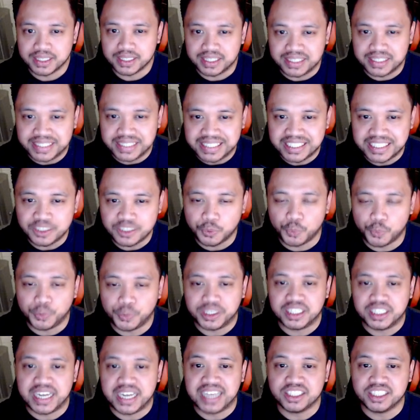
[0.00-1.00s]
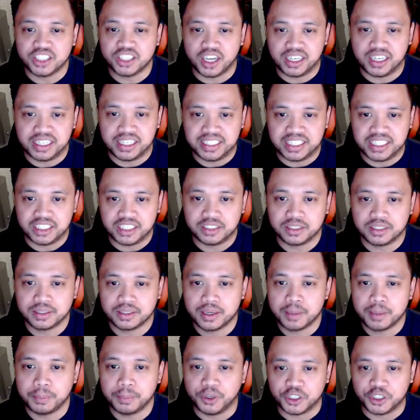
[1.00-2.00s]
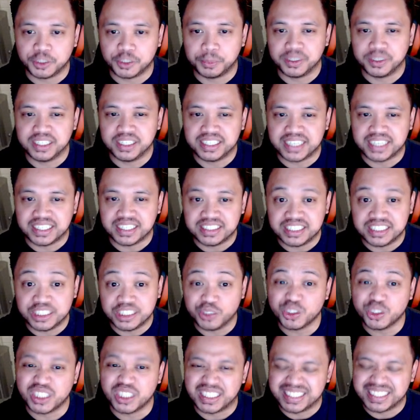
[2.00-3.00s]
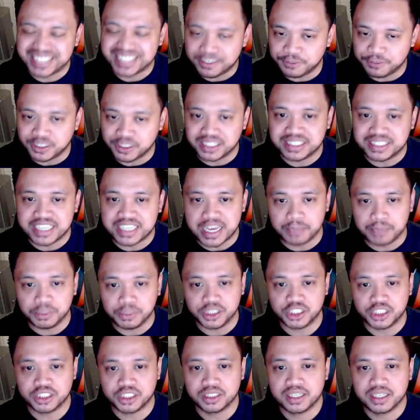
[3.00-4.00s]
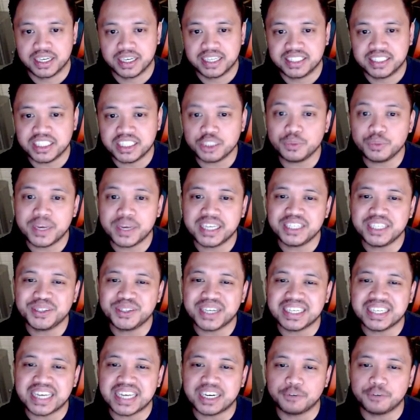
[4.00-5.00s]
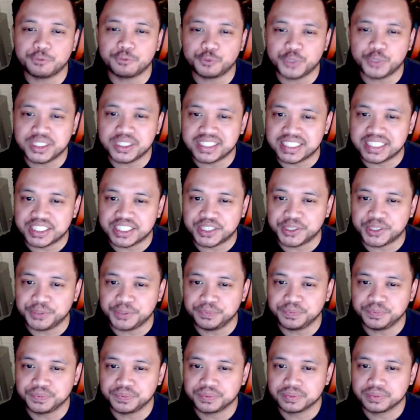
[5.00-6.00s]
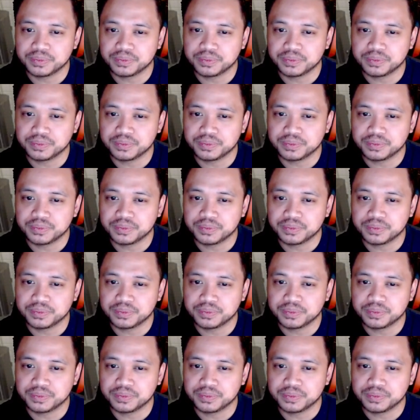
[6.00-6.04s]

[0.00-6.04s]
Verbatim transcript: lead with an anti-lead Pokemon that can deal significant damage. This way you can get a free kill